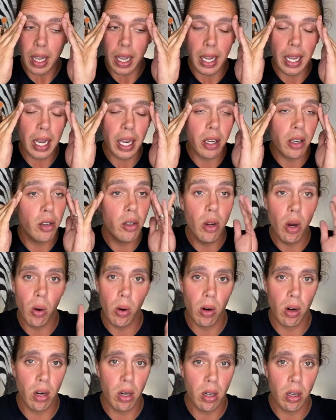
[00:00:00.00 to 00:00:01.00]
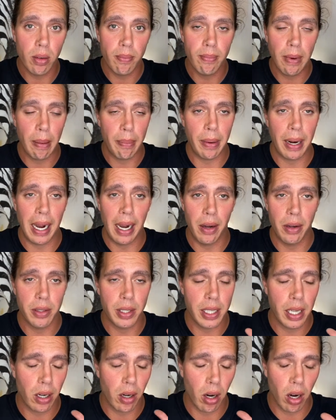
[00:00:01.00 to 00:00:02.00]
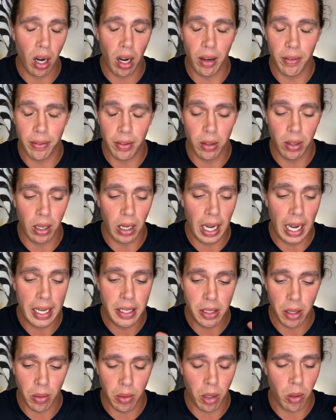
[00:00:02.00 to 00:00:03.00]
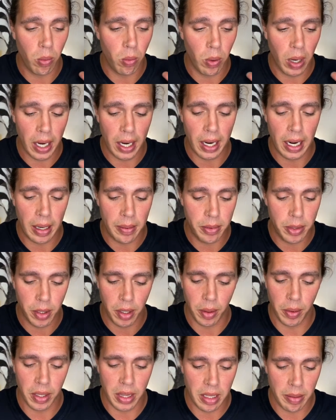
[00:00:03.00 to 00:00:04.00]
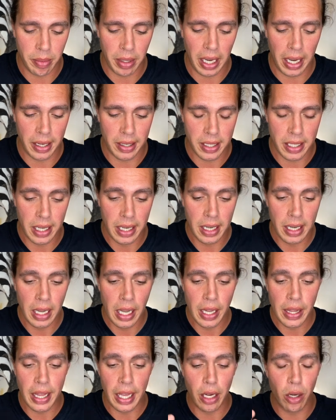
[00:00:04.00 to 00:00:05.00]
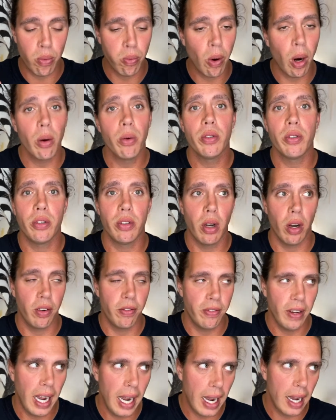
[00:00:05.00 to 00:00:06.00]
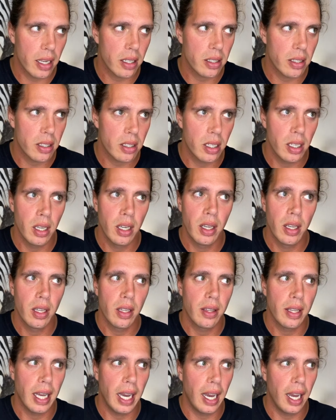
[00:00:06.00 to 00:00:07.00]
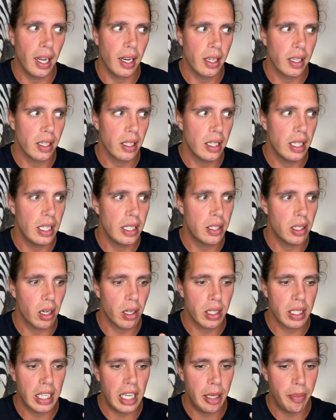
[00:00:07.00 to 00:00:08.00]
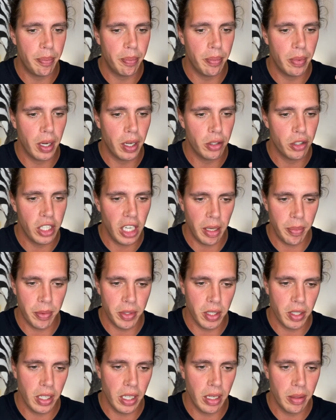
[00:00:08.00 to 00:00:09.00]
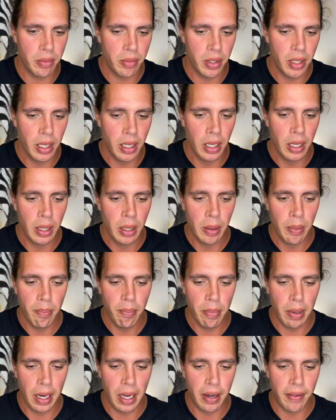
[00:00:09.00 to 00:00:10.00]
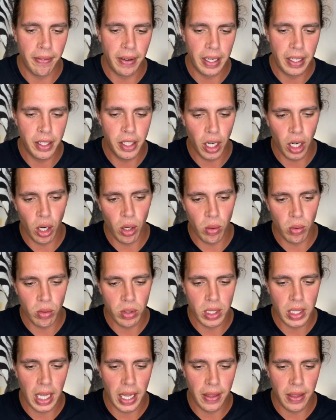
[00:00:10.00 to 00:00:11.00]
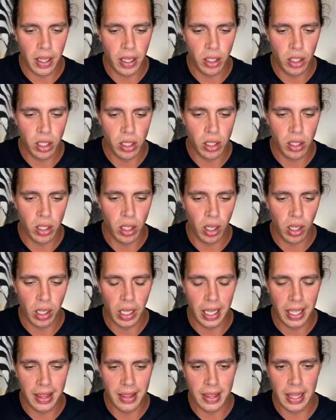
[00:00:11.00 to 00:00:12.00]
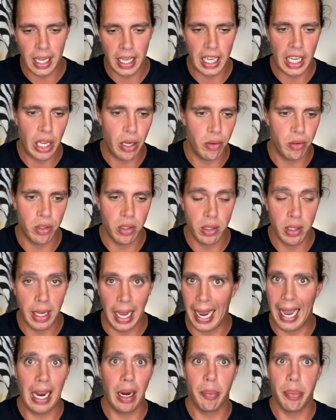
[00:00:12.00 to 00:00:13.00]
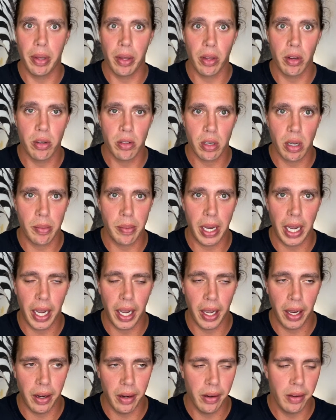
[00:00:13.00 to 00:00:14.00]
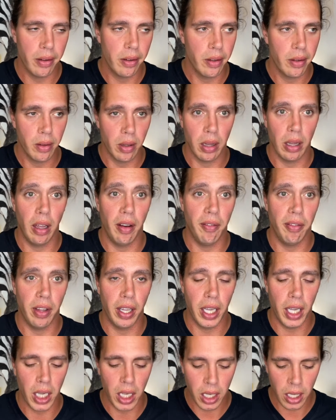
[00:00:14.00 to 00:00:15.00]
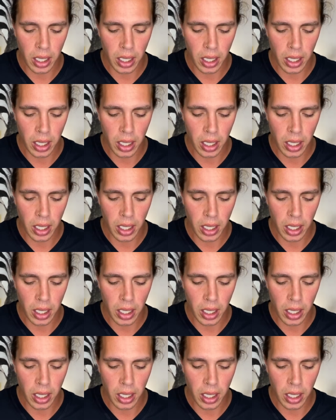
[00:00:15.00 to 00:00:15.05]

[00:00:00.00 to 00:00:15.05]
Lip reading: Ignore my brows, they're awful. I don't know what I'm doing with them yet. They grow so fast that it's hard to keep a shape to them, but if I don't, then they just look like thick, huge caterpillars on my head. Lovely.